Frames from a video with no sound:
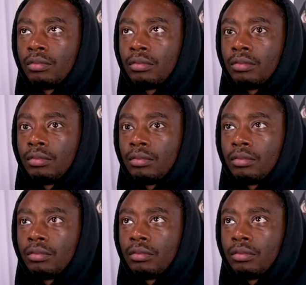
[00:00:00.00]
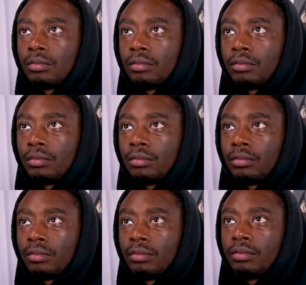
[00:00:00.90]

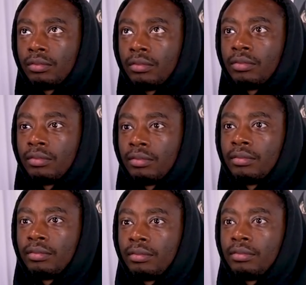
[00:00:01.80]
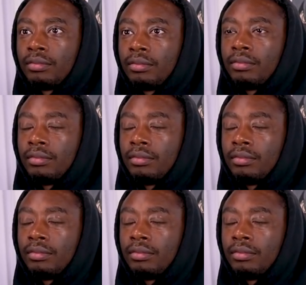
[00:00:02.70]
[no speech]